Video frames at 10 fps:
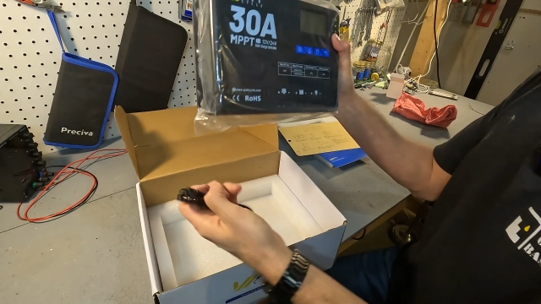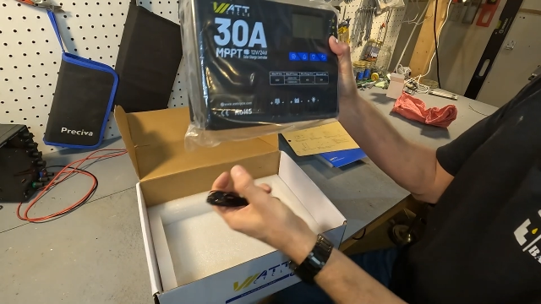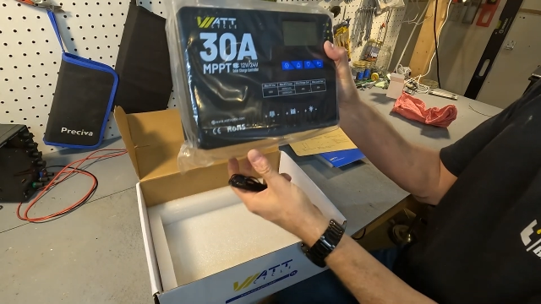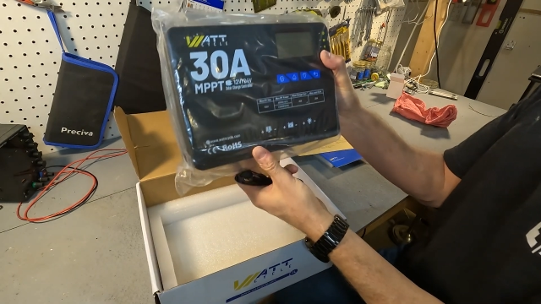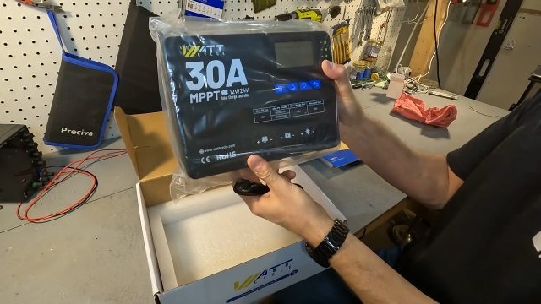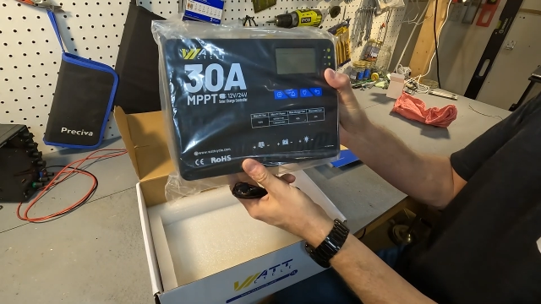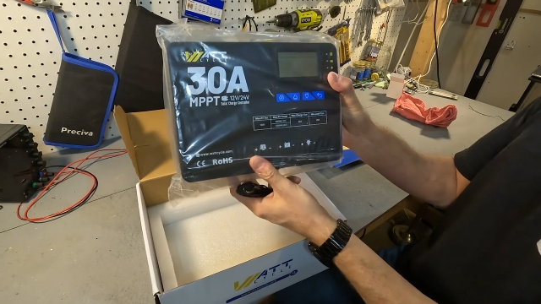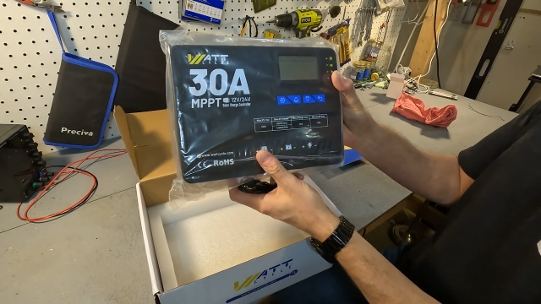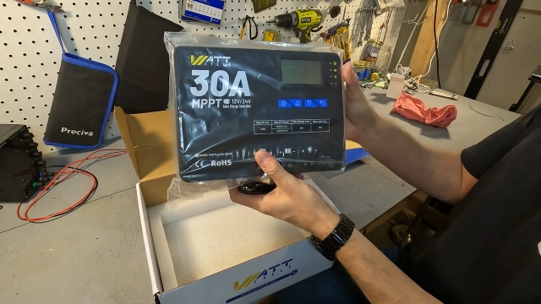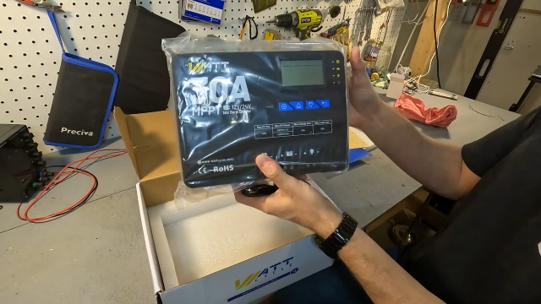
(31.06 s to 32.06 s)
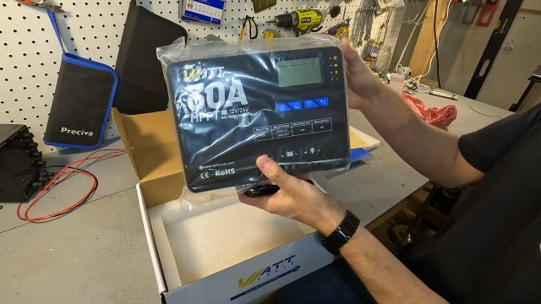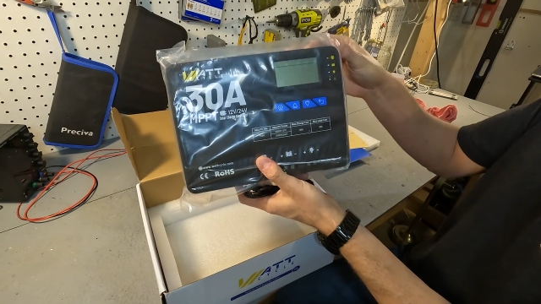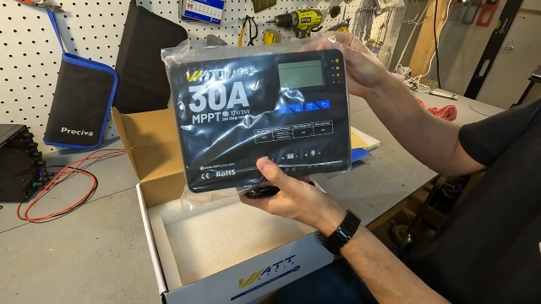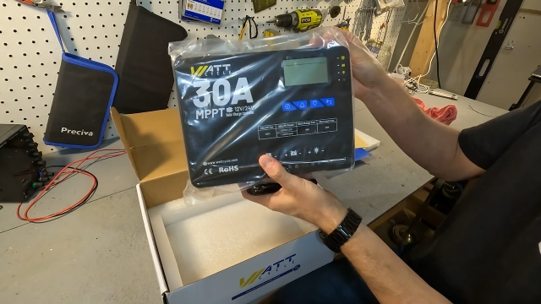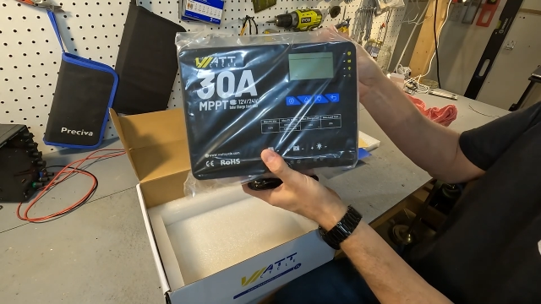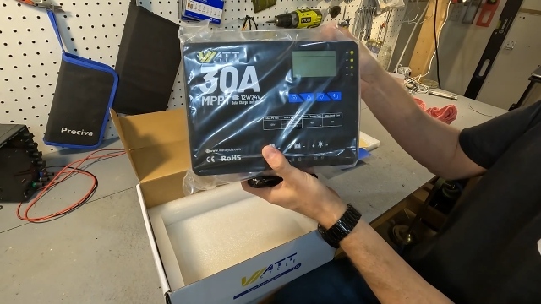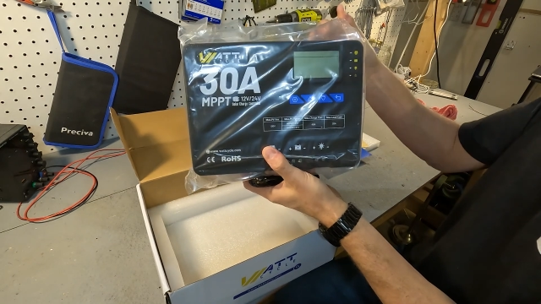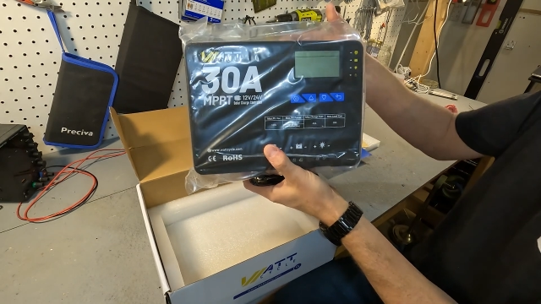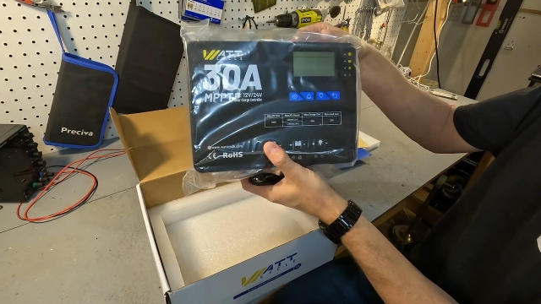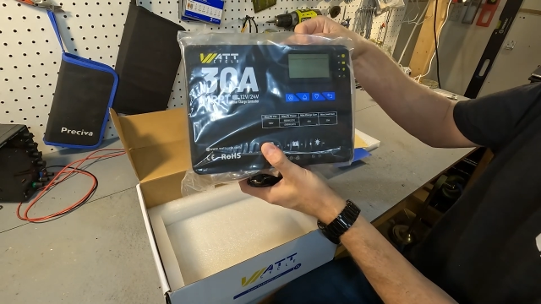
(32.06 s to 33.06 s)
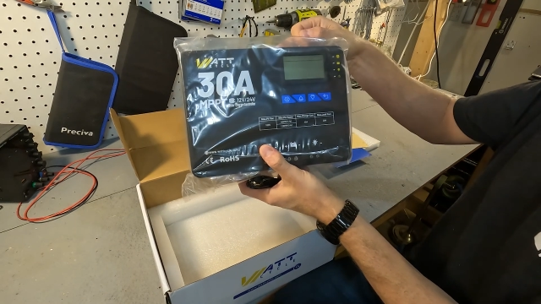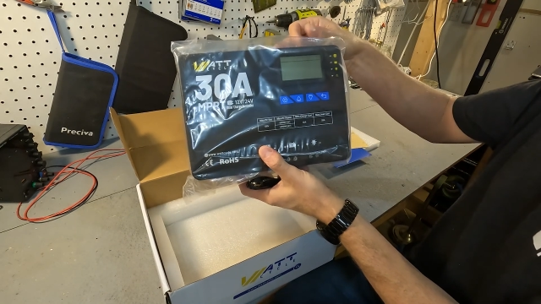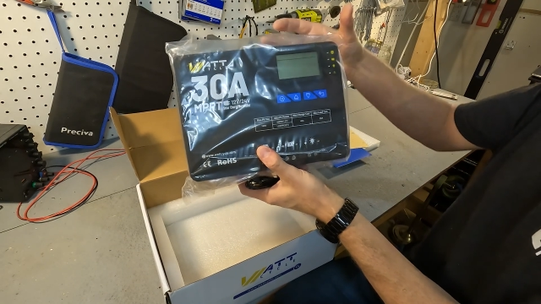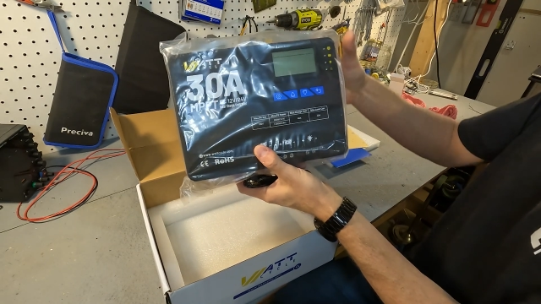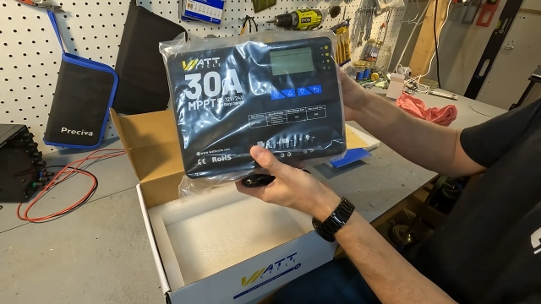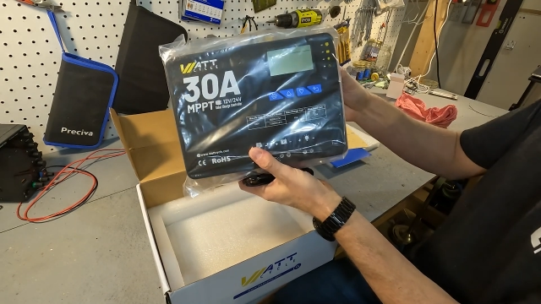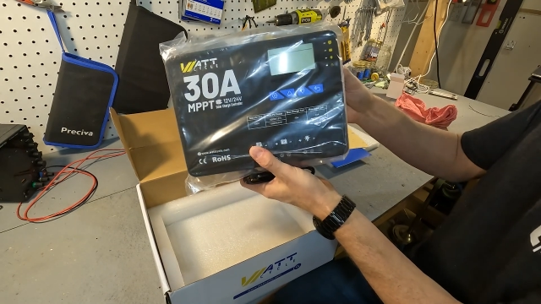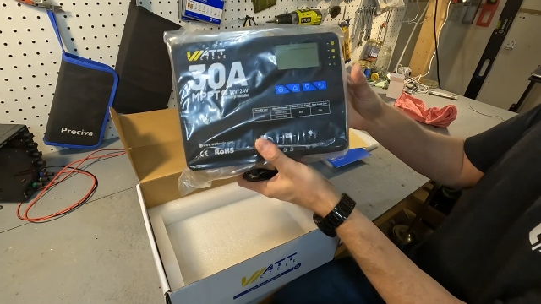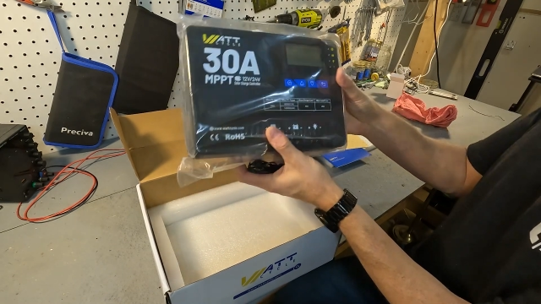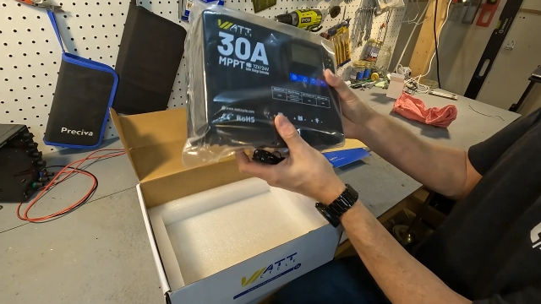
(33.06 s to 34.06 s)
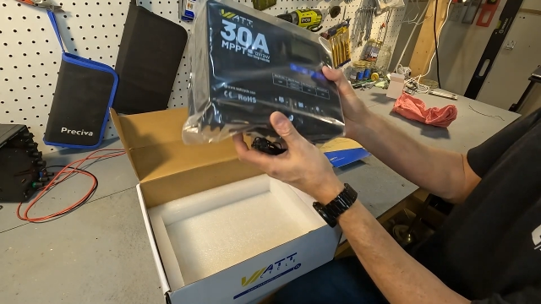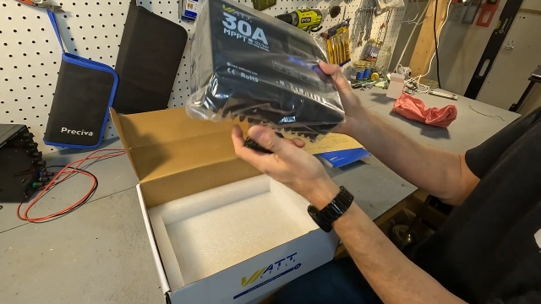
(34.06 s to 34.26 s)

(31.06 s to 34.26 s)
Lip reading: Nobody's mouth can be seen.